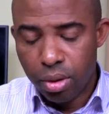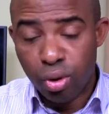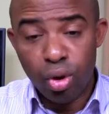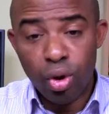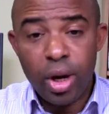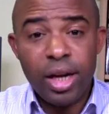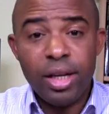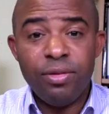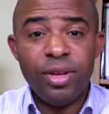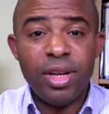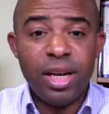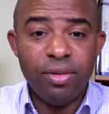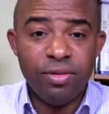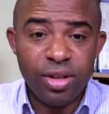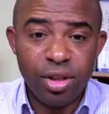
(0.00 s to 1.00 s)
So you can't defeat
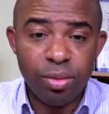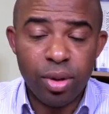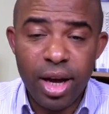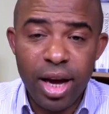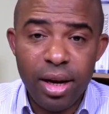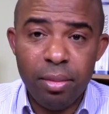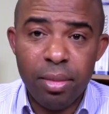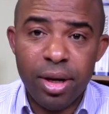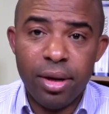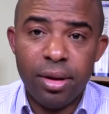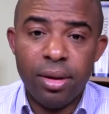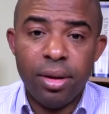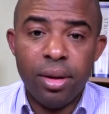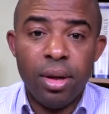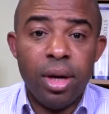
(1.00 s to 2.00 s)
an invisible enemy,
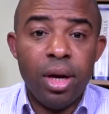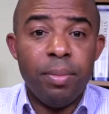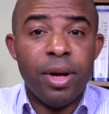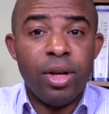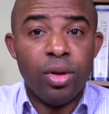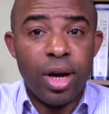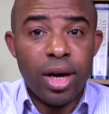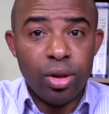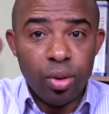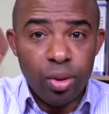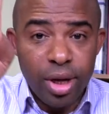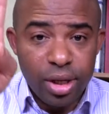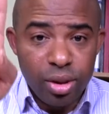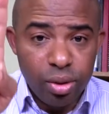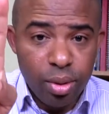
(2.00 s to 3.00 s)
but you can do
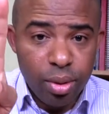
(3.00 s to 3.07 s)
that